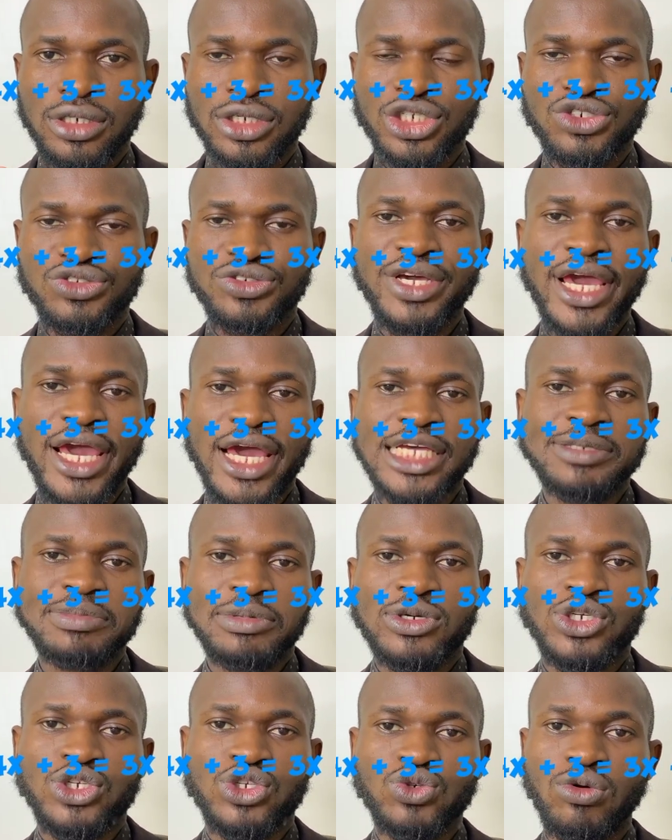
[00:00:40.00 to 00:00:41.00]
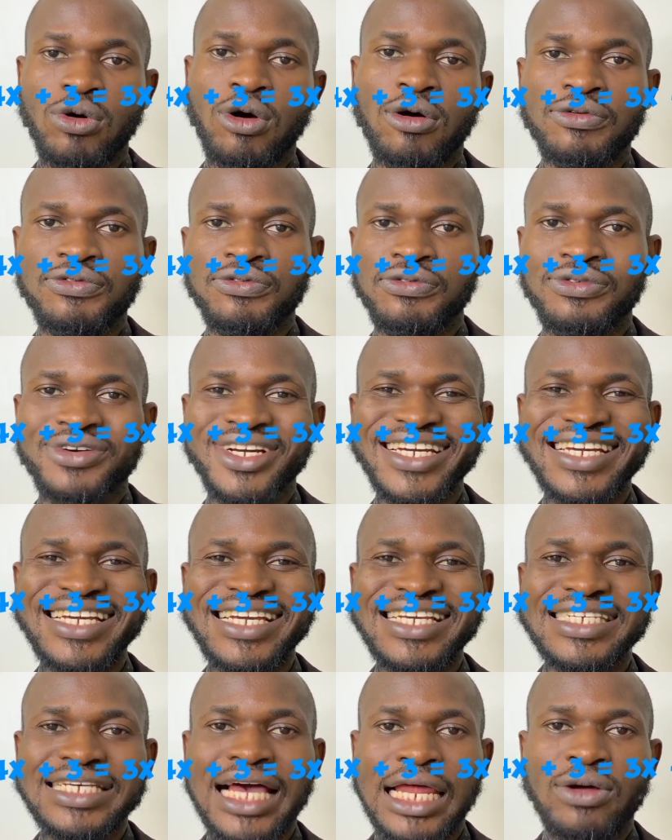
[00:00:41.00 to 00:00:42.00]
3x plus 12
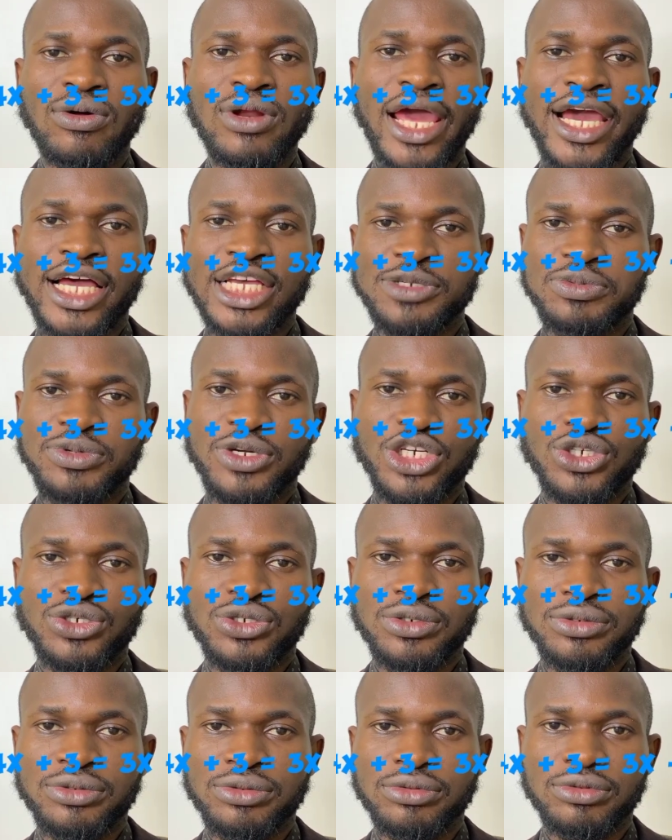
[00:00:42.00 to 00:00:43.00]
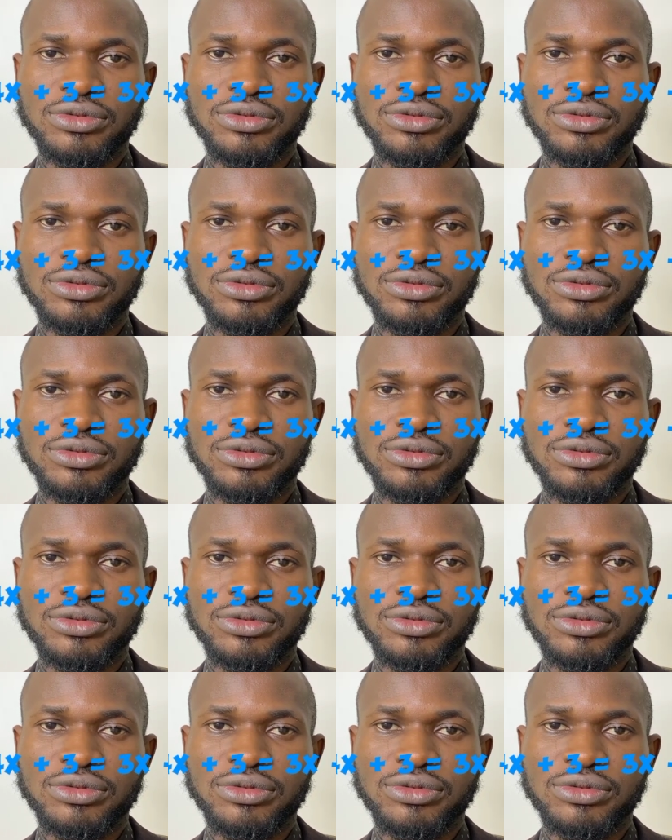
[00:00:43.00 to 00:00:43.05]
is another expression.